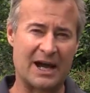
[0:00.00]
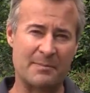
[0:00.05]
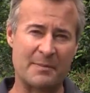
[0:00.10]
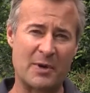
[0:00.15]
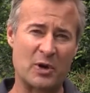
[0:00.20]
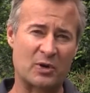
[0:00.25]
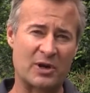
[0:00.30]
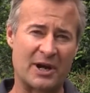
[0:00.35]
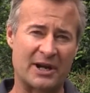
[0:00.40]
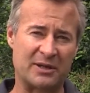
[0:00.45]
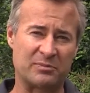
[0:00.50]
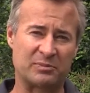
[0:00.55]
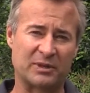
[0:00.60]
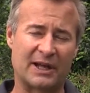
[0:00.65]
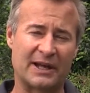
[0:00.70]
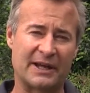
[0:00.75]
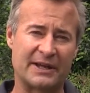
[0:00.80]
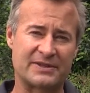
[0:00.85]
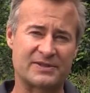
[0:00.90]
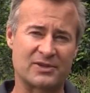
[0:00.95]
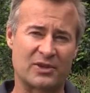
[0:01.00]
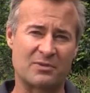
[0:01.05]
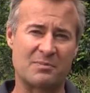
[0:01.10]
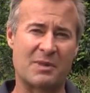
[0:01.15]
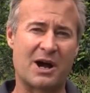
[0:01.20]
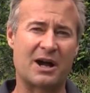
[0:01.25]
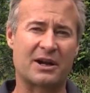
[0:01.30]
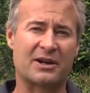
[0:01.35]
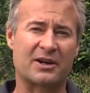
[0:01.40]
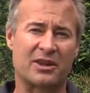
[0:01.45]
metal cutting blades on the
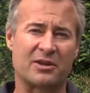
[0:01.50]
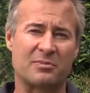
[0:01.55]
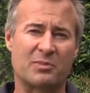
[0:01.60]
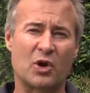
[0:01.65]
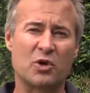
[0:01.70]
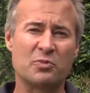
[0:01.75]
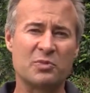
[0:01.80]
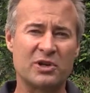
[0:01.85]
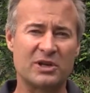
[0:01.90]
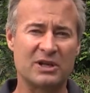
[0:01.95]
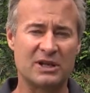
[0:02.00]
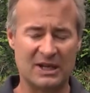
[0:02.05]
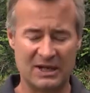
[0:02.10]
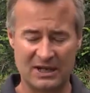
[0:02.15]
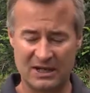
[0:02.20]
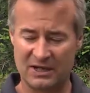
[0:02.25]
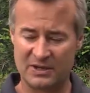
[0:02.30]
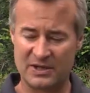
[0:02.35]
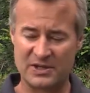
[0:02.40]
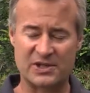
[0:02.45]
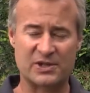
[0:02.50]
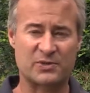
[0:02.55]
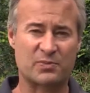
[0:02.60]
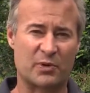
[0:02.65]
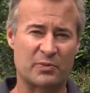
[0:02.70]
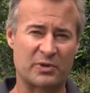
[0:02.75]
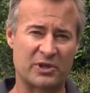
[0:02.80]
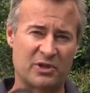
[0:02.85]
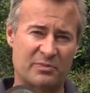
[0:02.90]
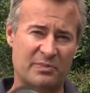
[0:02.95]
market at the moment. This is
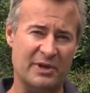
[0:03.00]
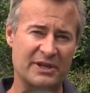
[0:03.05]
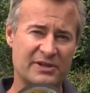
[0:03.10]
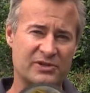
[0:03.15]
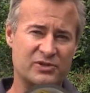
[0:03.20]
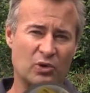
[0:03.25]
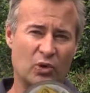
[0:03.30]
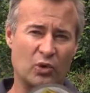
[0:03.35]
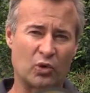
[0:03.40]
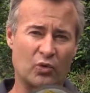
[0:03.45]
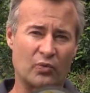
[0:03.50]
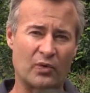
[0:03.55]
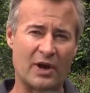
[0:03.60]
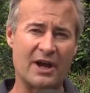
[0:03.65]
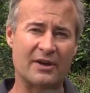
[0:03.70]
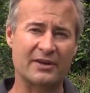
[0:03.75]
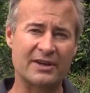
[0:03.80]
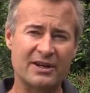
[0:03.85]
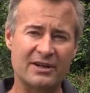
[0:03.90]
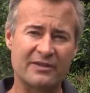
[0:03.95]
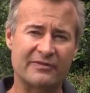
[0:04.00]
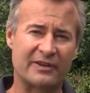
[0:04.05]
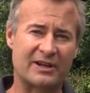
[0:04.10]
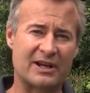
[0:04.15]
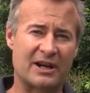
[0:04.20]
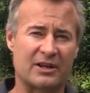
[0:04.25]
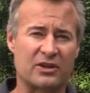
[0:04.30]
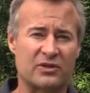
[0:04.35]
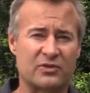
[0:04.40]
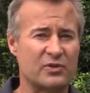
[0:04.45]
probably the best all-rounder for
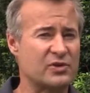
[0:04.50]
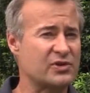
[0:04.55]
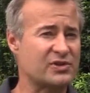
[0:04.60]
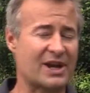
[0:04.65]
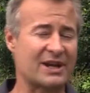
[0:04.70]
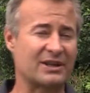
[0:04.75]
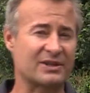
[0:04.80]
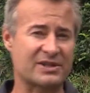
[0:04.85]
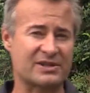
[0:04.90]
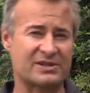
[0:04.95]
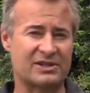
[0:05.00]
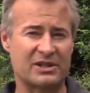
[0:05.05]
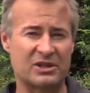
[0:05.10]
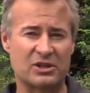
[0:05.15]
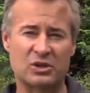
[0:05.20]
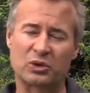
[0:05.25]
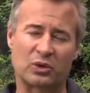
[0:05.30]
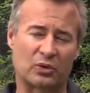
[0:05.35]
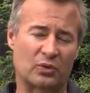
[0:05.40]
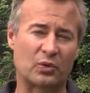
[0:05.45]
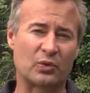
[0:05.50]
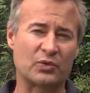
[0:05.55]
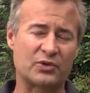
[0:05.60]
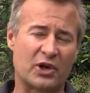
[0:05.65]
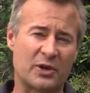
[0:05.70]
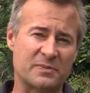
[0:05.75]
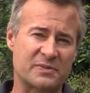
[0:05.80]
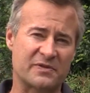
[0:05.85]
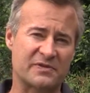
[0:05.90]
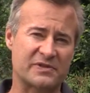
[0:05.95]
cutting through stainless steel or all
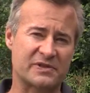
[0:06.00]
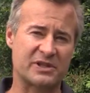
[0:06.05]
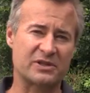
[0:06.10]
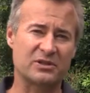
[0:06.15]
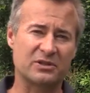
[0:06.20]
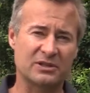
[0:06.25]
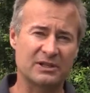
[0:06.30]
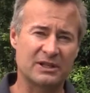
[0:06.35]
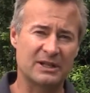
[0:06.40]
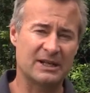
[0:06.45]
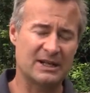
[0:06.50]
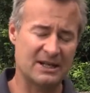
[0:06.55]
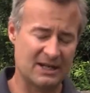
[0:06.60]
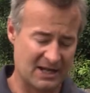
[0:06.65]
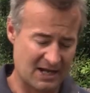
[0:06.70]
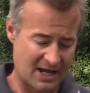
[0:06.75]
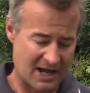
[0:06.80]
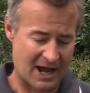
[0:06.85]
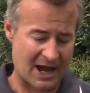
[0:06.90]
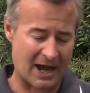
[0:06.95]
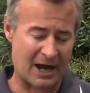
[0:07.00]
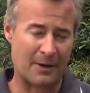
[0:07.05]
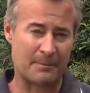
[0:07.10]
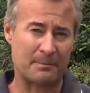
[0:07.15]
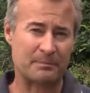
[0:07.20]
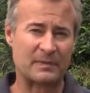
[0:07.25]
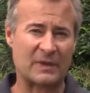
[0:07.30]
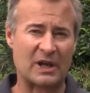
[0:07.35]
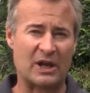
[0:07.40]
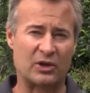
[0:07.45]
types of steel.
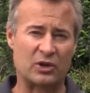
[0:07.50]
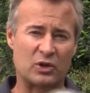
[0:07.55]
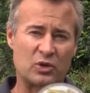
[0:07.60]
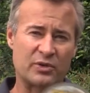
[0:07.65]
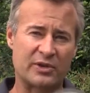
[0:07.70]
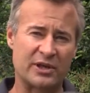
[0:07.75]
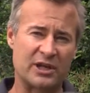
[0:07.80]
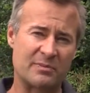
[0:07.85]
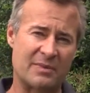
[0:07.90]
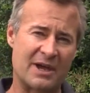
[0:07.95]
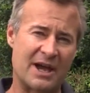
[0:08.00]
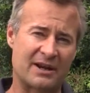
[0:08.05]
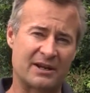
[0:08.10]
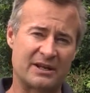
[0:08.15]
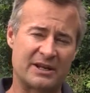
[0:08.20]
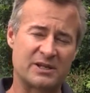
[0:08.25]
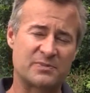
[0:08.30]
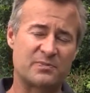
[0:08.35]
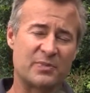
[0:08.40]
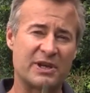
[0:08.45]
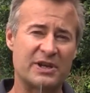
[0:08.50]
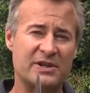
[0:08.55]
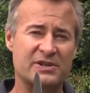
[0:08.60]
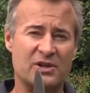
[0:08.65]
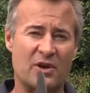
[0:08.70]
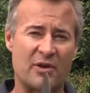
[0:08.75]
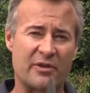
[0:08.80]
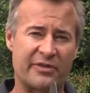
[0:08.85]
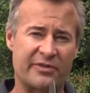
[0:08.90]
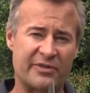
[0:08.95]
And the good thing about it is being
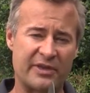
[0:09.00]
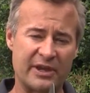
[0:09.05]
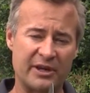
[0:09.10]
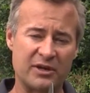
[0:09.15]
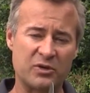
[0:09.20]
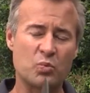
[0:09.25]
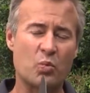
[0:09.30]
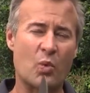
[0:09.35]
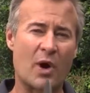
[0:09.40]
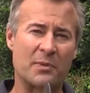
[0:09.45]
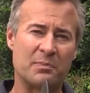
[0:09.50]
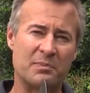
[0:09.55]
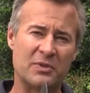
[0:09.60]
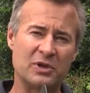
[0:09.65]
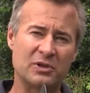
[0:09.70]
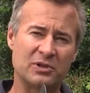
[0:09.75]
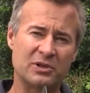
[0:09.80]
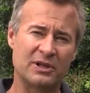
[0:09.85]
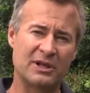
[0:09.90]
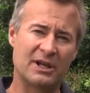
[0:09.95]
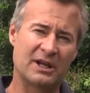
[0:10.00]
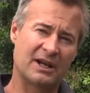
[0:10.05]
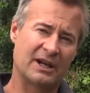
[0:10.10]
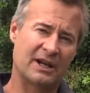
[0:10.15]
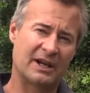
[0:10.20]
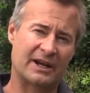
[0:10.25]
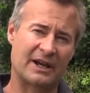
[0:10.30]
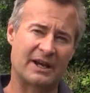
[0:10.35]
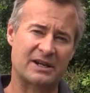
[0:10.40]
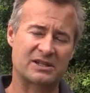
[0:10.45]
so thin,
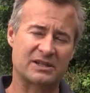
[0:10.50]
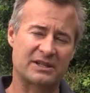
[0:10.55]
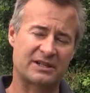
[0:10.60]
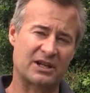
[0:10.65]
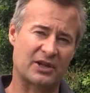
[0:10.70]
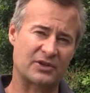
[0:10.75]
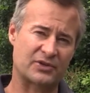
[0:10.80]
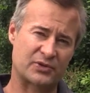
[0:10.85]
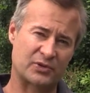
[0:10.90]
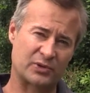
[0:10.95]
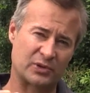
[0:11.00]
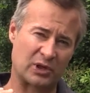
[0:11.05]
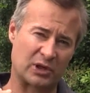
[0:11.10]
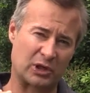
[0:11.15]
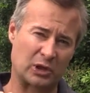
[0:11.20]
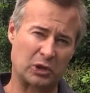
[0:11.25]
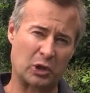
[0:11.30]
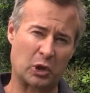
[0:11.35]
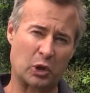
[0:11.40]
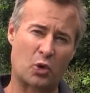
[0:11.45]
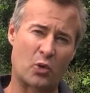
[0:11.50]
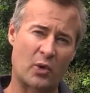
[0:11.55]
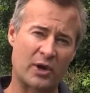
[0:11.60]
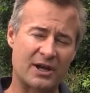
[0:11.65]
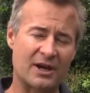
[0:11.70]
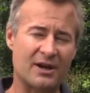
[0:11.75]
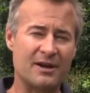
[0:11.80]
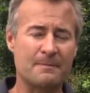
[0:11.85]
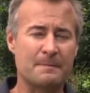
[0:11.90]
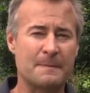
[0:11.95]
1mm, it actually cuts through like a lot
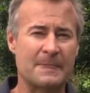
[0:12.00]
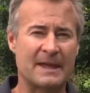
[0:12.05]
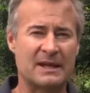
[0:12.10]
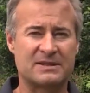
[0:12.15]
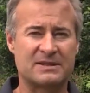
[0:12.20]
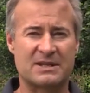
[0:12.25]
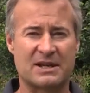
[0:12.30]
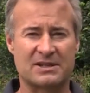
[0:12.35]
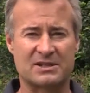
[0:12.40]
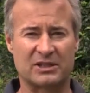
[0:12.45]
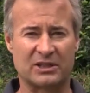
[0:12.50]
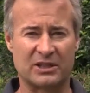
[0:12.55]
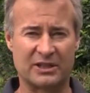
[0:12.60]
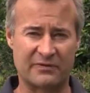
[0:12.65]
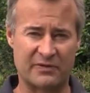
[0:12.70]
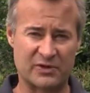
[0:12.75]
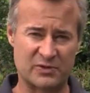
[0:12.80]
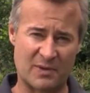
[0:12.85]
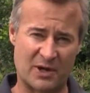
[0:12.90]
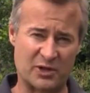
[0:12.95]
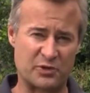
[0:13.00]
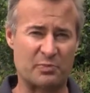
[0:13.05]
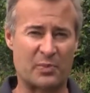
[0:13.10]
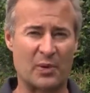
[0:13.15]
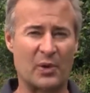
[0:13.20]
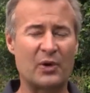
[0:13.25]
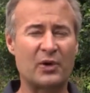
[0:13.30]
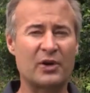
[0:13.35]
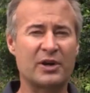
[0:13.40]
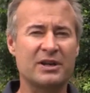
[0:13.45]
quicker, doesn't leave as much
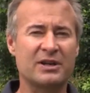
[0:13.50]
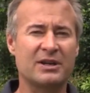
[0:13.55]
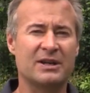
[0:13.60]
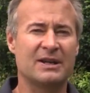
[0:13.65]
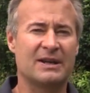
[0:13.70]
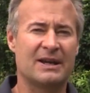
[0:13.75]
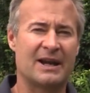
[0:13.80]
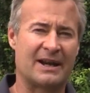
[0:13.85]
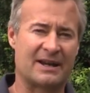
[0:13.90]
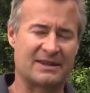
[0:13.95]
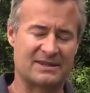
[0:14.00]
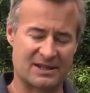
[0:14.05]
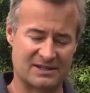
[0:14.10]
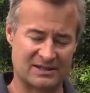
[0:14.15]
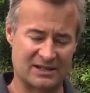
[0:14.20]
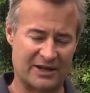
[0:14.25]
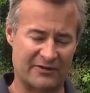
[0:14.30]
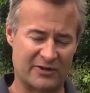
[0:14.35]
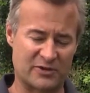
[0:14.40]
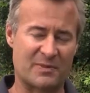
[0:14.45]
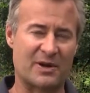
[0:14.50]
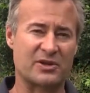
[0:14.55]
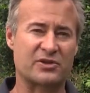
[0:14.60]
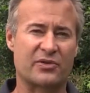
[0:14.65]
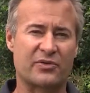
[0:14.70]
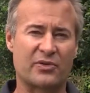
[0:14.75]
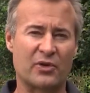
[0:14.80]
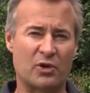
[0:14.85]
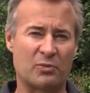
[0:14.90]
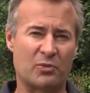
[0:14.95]
burring, and it doesn't have as
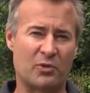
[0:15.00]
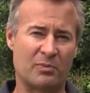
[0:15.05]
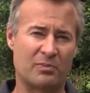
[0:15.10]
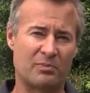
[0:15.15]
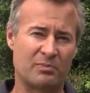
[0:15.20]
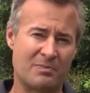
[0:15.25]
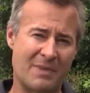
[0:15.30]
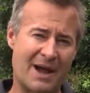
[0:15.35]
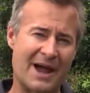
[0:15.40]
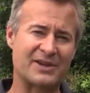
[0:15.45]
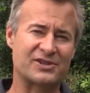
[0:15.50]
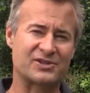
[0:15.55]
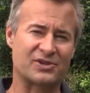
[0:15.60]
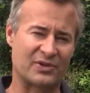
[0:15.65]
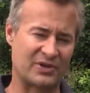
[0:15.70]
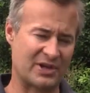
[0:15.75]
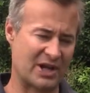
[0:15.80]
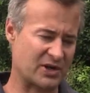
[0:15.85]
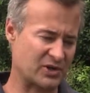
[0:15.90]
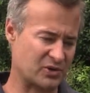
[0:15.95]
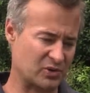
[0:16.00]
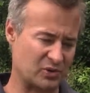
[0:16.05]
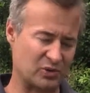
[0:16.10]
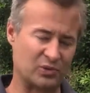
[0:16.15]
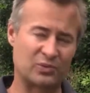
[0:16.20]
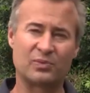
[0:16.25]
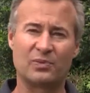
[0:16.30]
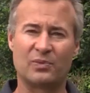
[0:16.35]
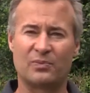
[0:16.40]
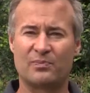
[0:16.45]
much thermal mass on the
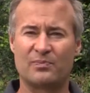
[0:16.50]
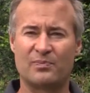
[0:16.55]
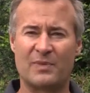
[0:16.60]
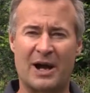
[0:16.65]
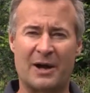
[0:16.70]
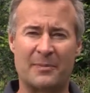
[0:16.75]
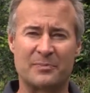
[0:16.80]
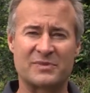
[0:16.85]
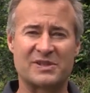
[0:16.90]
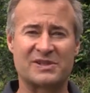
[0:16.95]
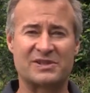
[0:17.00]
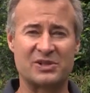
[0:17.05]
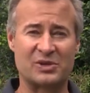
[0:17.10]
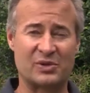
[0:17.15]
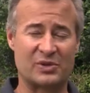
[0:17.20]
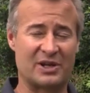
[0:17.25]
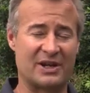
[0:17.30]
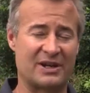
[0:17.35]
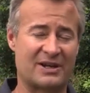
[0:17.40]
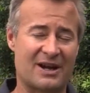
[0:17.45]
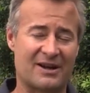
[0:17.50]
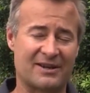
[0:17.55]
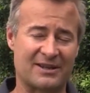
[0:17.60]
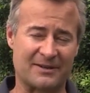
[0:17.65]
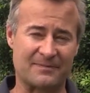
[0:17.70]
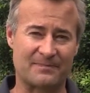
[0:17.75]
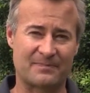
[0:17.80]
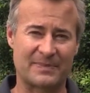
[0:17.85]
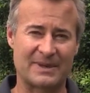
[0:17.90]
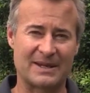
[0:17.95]
actual steel that you're
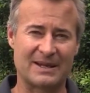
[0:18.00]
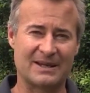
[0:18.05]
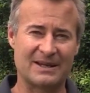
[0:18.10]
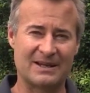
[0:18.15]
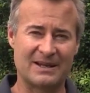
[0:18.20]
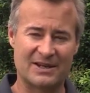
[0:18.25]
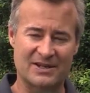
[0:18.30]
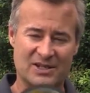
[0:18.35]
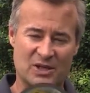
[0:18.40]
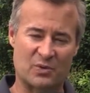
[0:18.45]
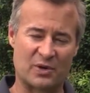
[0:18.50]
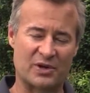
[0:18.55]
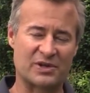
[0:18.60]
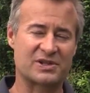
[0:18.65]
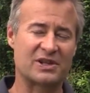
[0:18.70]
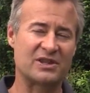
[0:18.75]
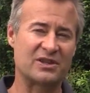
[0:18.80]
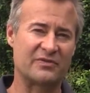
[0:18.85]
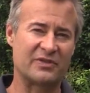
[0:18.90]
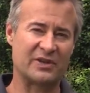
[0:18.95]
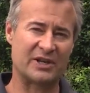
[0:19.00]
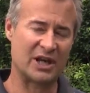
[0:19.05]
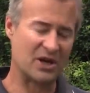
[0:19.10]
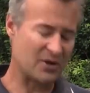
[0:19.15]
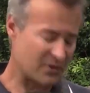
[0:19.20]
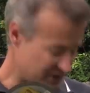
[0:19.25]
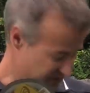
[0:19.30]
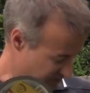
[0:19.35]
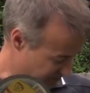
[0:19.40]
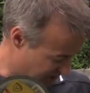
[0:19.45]
cutting. So what you see in the
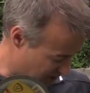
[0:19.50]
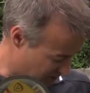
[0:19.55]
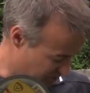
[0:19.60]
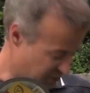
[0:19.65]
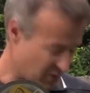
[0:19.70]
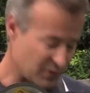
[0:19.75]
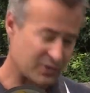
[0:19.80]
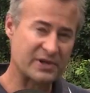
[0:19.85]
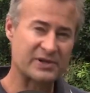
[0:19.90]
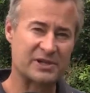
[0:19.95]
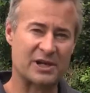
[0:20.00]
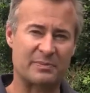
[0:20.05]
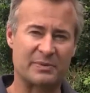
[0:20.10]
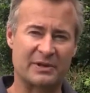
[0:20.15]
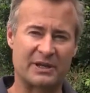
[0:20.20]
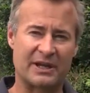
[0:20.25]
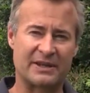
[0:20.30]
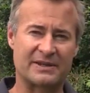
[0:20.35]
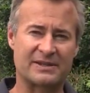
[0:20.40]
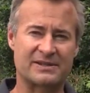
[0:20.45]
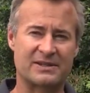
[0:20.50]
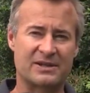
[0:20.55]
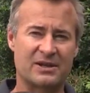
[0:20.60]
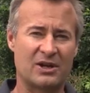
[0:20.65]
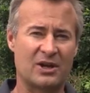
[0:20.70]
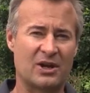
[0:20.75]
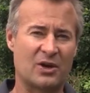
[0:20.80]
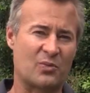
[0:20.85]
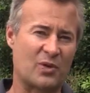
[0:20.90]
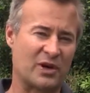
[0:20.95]
video is I'm going to put this up against
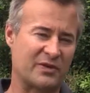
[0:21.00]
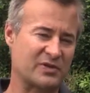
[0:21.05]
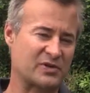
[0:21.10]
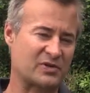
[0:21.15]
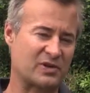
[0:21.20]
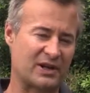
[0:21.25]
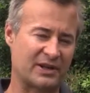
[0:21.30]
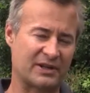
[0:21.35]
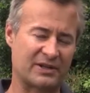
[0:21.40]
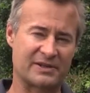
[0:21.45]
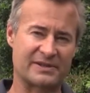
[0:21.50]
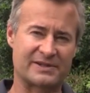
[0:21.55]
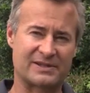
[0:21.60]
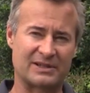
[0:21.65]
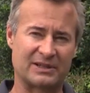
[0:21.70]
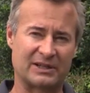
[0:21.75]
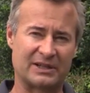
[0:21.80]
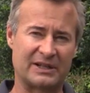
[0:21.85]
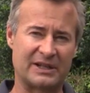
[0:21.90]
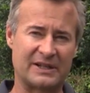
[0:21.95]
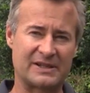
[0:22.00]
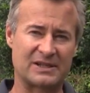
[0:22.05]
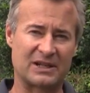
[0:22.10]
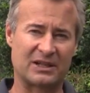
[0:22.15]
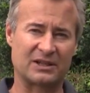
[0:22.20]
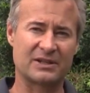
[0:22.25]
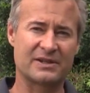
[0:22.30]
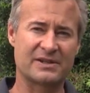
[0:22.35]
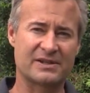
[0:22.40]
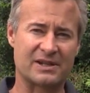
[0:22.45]
one of Australia's leading
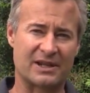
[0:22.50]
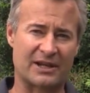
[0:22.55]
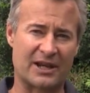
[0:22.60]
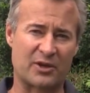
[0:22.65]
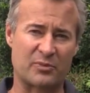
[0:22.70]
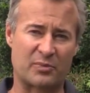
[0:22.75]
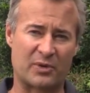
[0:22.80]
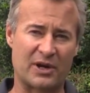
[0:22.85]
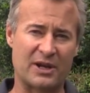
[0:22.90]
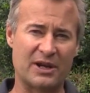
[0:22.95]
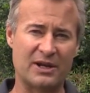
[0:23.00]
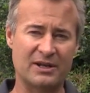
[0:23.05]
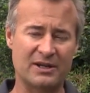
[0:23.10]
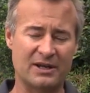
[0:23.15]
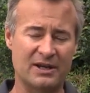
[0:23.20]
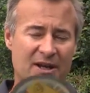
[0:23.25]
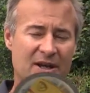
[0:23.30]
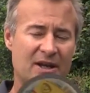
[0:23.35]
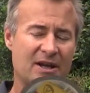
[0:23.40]
sellers, another brand,